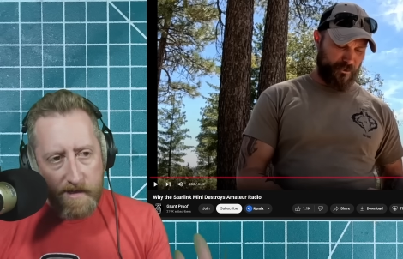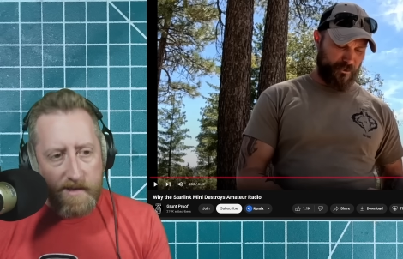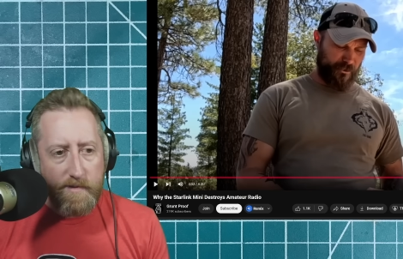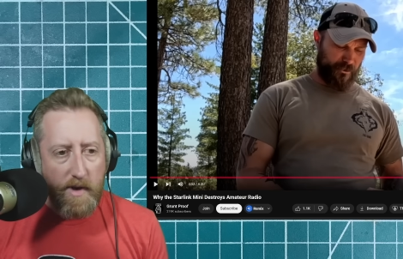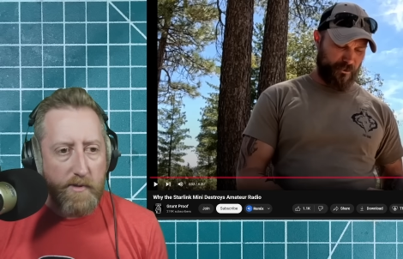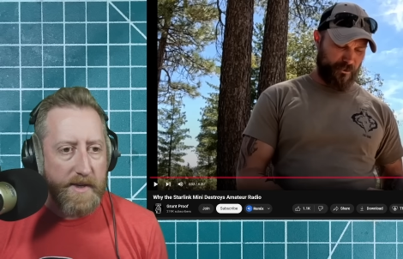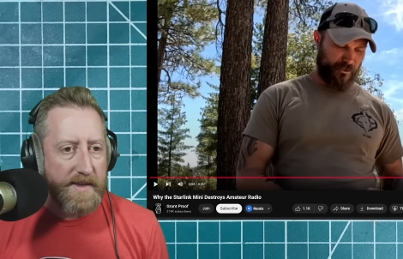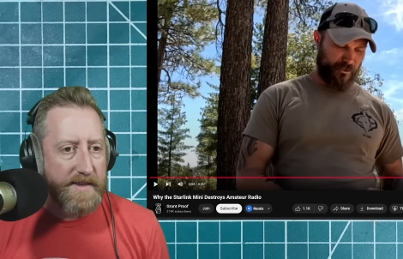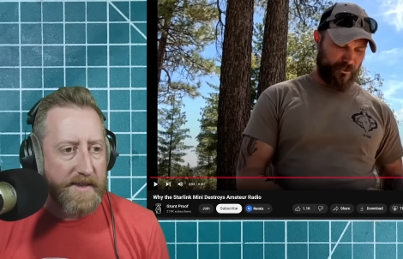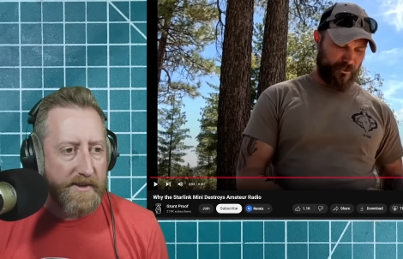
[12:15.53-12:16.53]
Speaker 1: You might want to
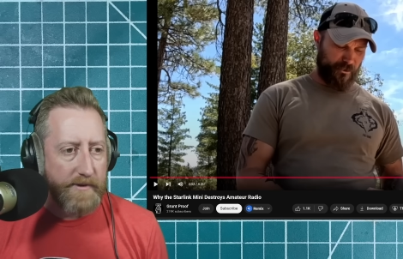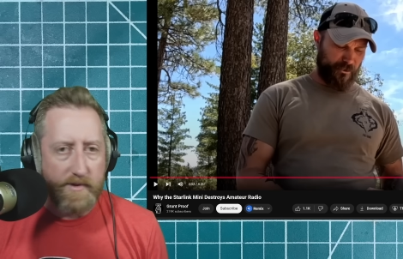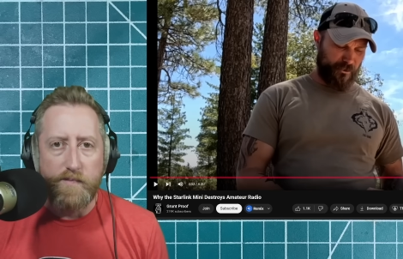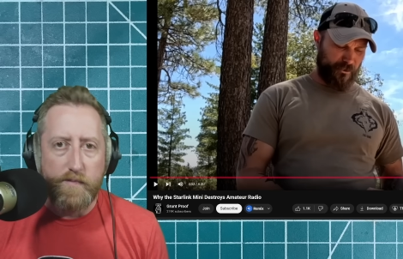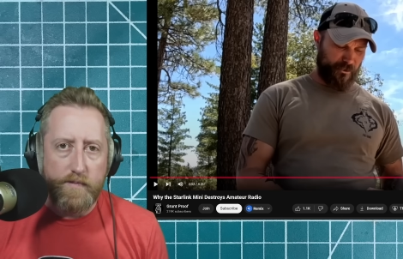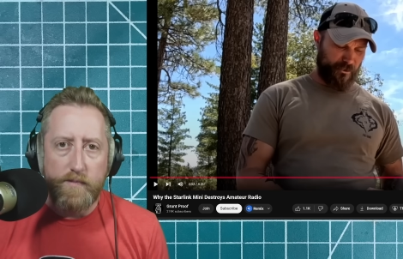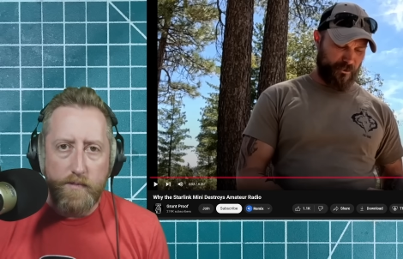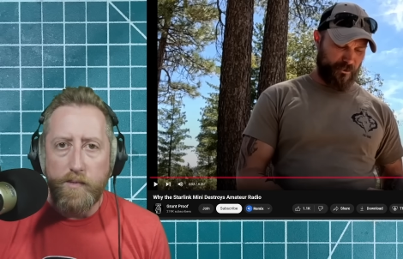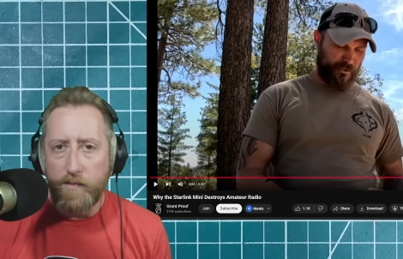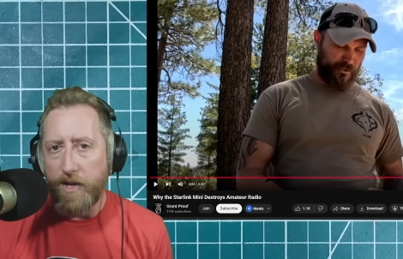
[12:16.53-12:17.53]
consider some,
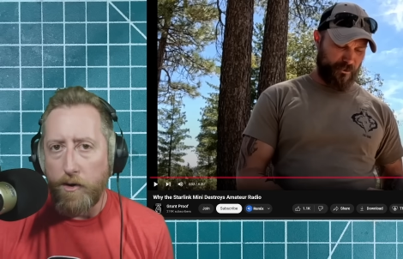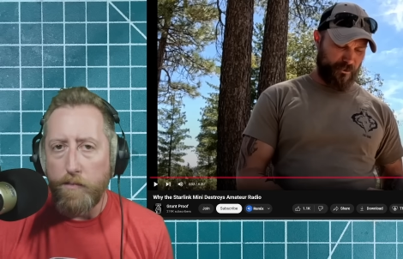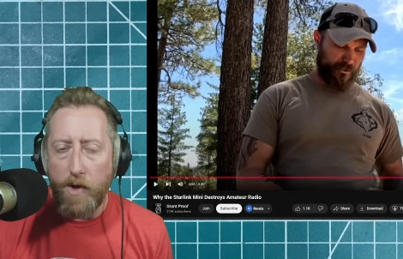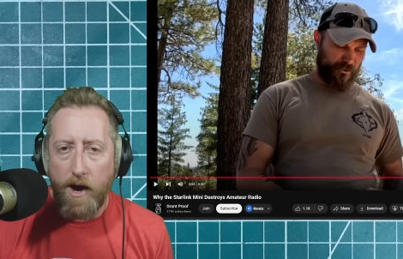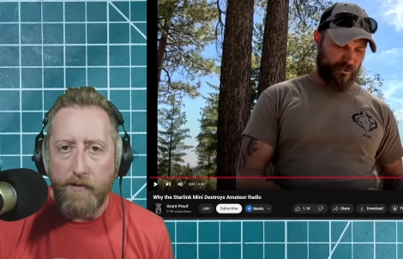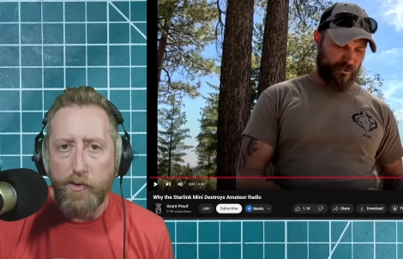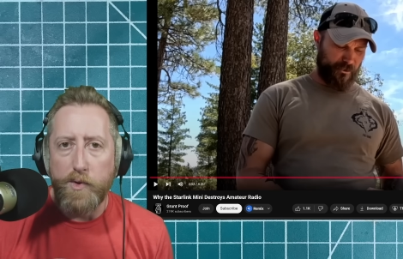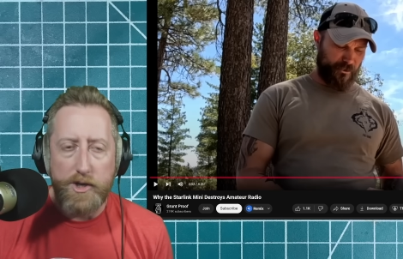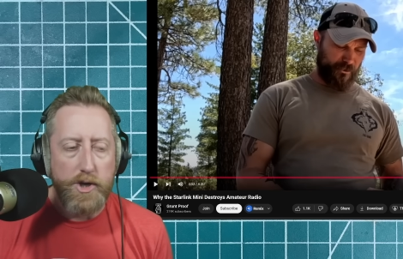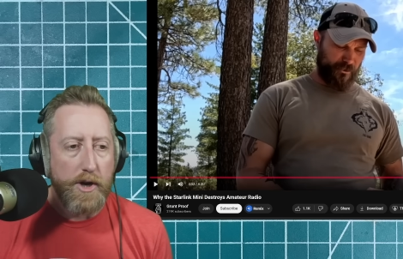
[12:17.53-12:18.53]
you know,
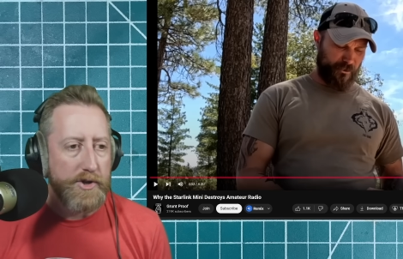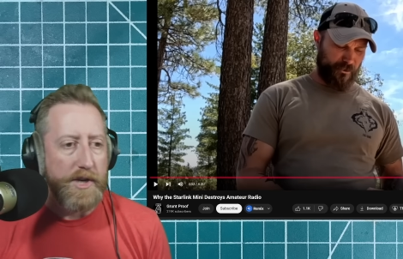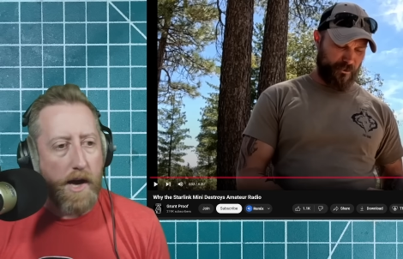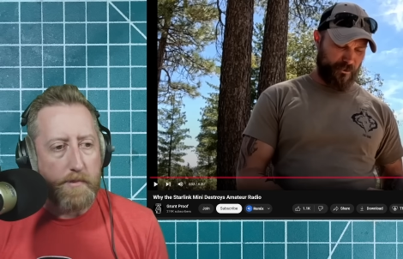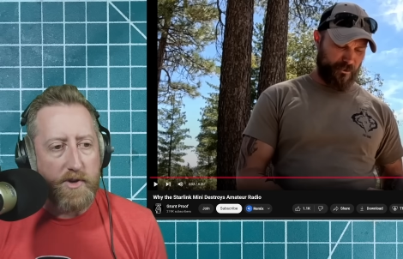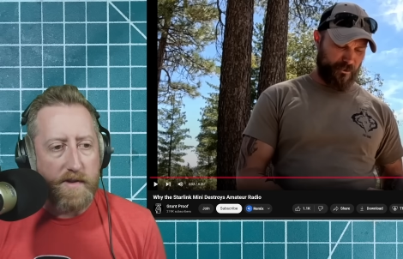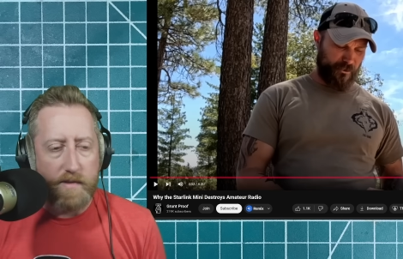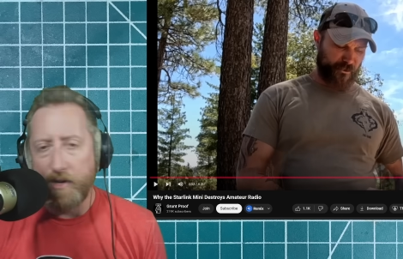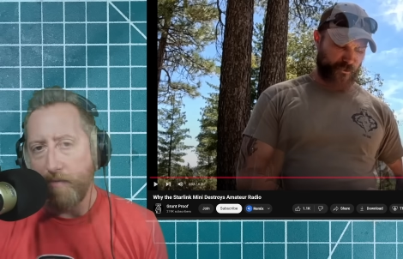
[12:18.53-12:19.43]
off-grid charging options, but